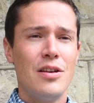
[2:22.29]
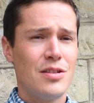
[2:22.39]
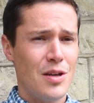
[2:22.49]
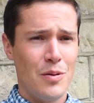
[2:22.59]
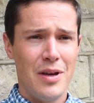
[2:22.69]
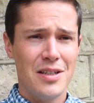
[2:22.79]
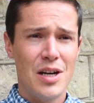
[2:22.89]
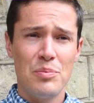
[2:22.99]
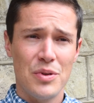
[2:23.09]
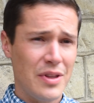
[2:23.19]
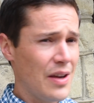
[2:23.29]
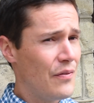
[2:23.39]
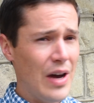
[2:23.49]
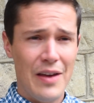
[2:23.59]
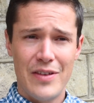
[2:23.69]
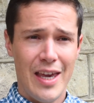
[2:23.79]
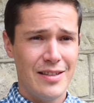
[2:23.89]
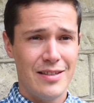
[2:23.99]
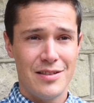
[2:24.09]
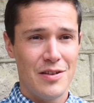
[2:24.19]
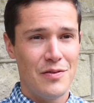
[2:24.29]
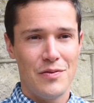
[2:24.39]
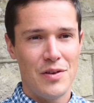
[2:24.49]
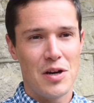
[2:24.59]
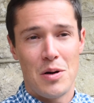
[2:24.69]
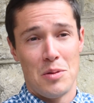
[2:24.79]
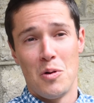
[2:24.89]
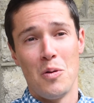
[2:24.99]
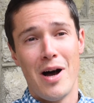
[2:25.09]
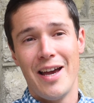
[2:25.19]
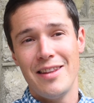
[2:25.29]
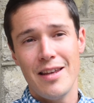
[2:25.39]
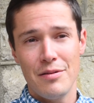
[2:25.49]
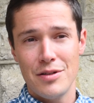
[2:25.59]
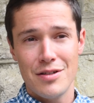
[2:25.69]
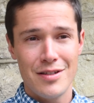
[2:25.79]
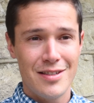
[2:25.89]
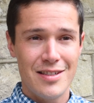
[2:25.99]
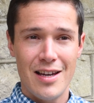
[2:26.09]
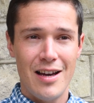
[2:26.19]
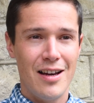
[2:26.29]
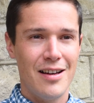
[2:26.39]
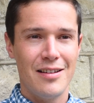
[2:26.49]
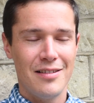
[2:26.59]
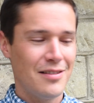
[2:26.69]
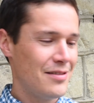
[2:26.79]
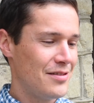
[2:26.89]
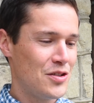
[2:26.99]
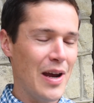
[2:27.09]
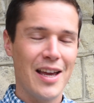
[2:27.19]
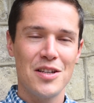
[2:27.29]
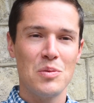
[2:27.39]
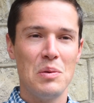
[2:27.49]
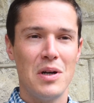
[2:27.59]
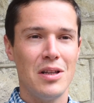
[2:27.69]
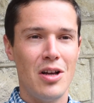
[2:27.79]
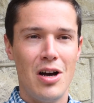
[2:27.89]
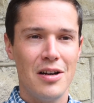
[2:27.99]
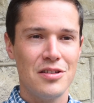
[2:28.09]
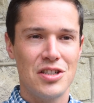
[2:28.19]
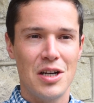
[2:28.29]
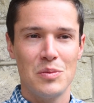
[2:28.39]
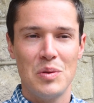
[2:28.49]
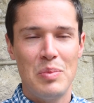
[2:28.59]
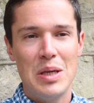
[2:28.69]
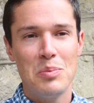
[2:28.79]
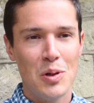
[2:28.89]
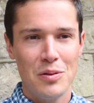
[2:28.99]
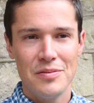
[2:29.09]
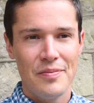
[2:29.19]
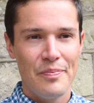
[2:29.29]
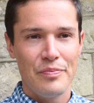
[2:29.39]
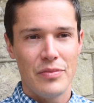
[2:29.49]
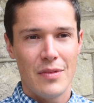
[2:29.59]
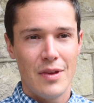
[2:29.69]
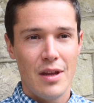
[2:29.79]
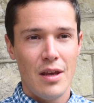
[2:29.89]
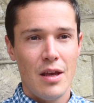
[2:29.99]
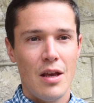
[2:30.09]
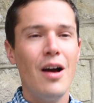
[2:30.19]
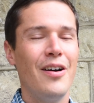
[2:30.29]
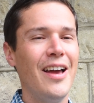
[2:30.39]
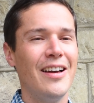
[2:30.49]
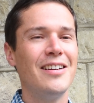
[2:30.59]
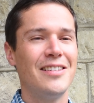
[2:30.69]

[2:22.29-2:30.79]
So we ended up with like 5 cases of incredible wine that we just drank as we went along, shared with people. Oh yeah,